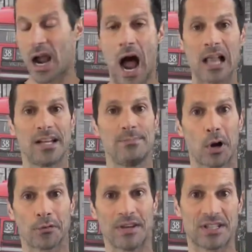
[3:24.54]
Colin
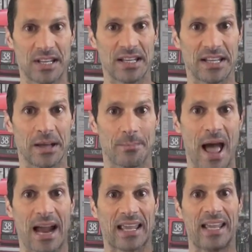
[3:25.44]
Murphy, sitting in the
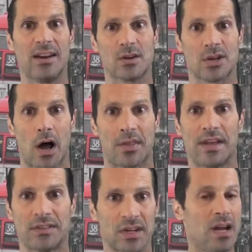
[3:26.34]
back. He hears all
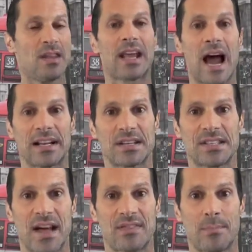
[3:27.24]
this. The guy
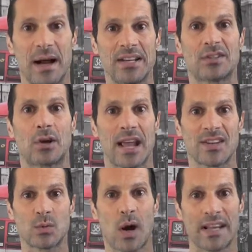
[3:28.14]
doesn't have the money, so
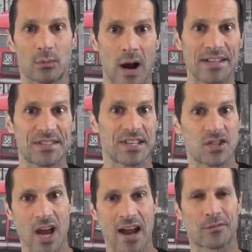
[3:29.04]
guess what? He writes
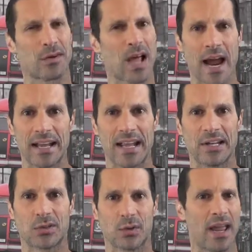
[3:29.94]
the check for
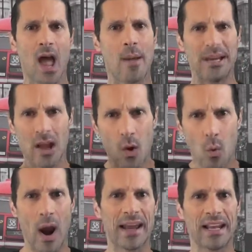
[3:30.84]
$983. I mean,
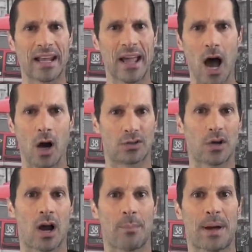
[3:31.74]
way to go.
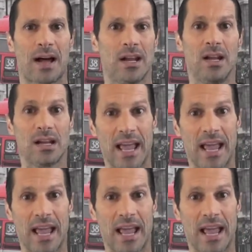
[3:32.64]
Talk about